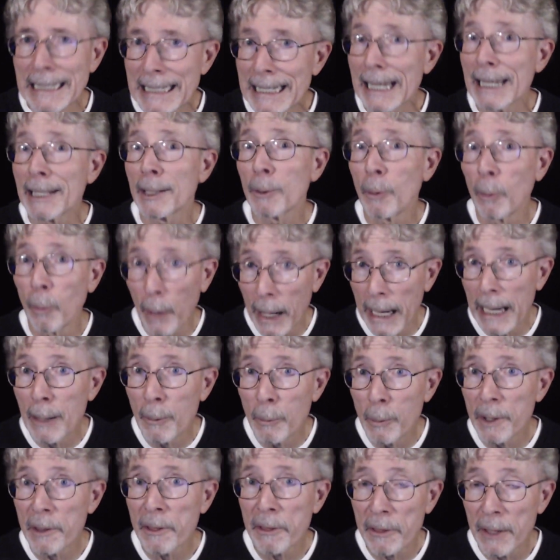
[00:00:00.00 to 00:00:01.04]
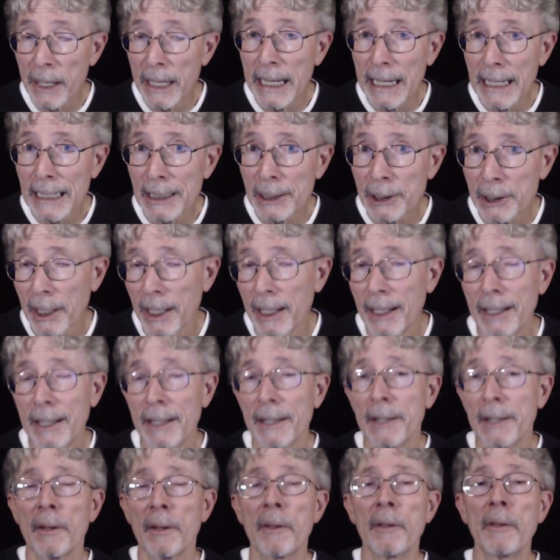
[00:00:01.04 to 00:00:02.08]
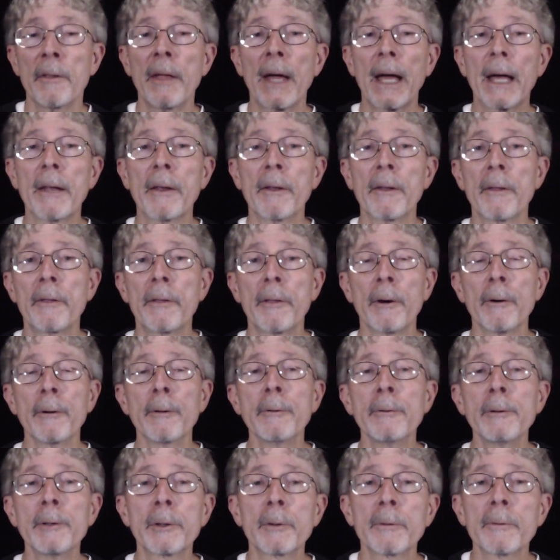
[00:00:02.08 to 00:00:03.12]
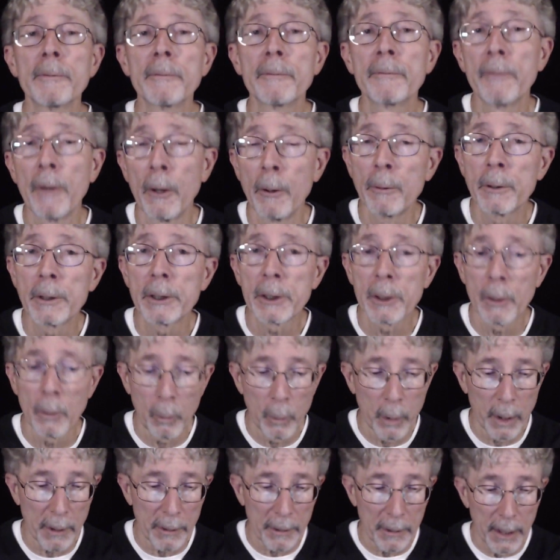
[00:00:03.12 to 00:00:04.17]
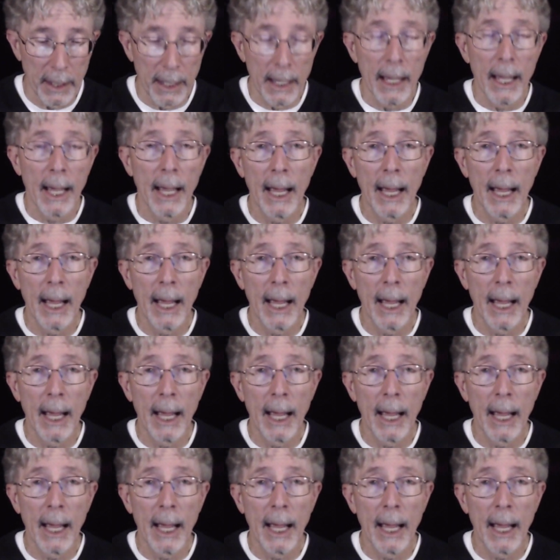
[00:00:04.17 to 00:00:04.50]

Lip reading: get away with things that those folks with